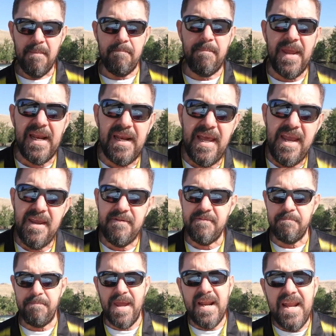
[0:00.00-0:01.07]
Believe.
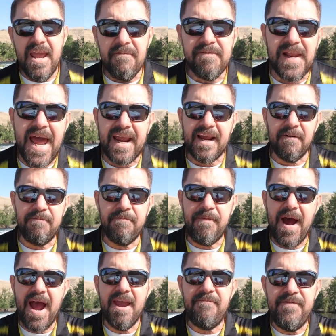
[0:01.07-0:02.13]
Believe like a
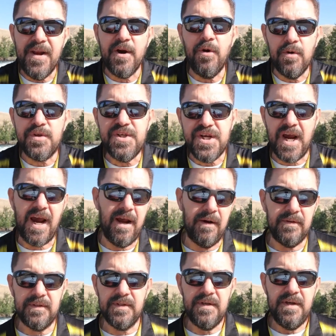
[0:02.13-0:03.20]
five-year-old child.
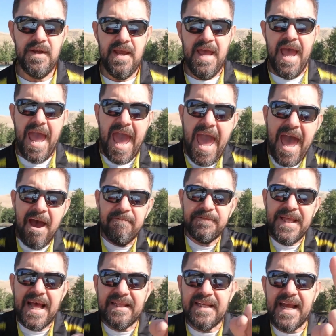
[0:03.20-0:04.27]
Have
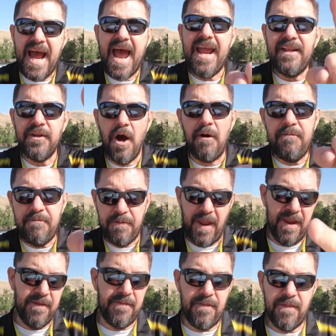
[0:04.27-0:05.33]
that kind of
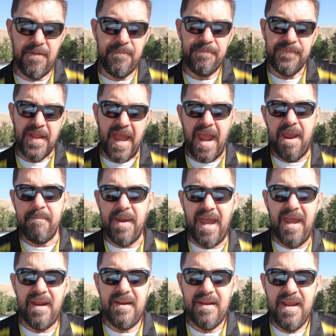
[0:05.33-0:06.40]
faith.
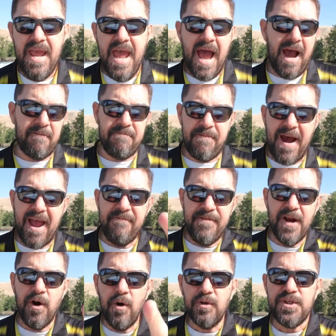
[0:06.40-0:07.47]
Amen. A
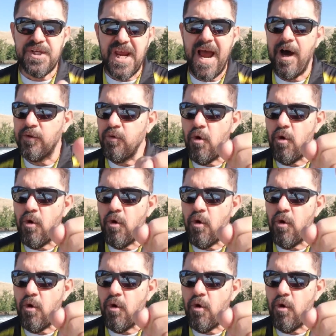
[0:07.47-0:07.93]
five-year-old child